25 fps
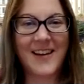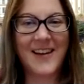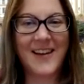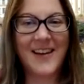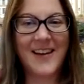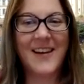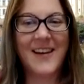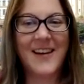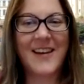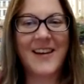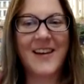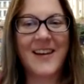
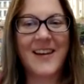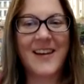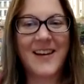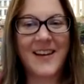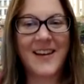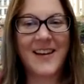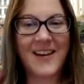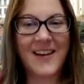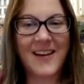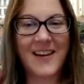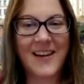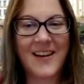
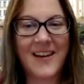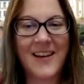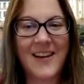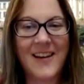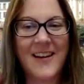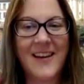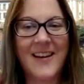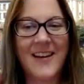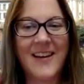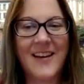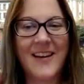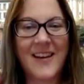
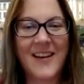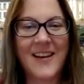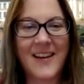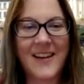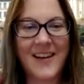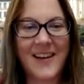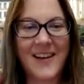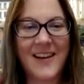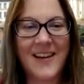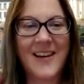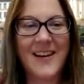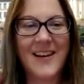
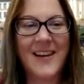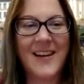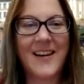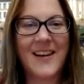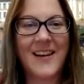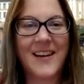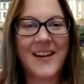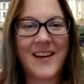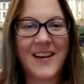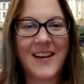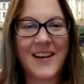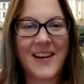
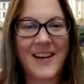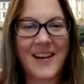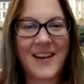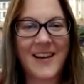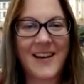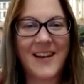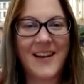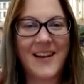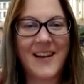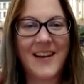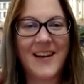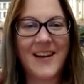
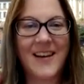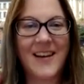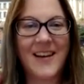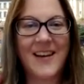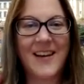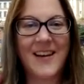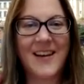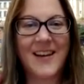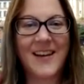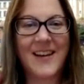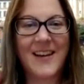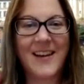
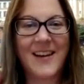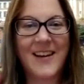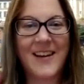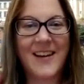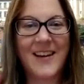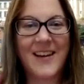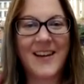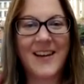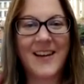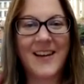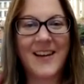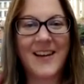
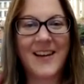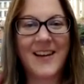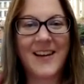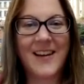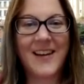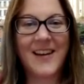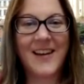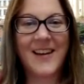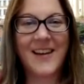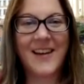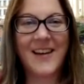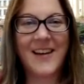
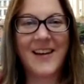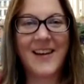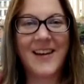[no speech]